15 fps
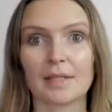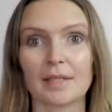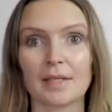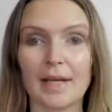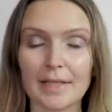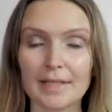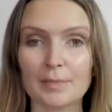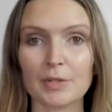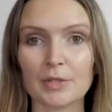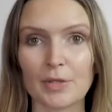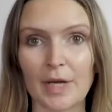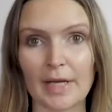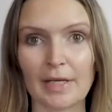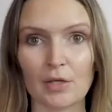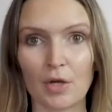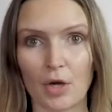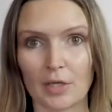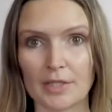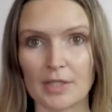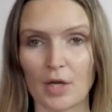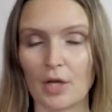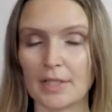Collectible trading
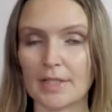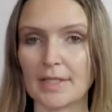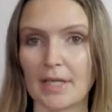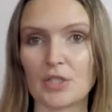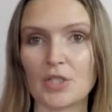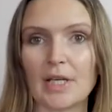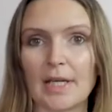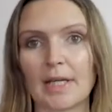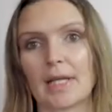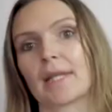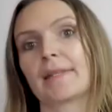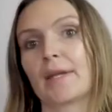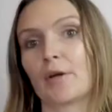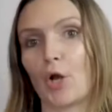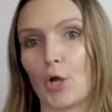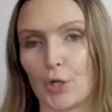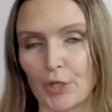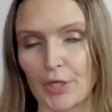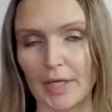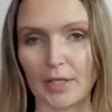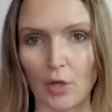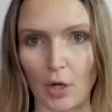cards are essentially their
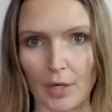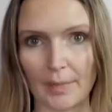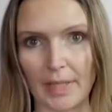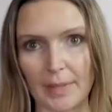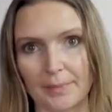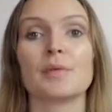own economy.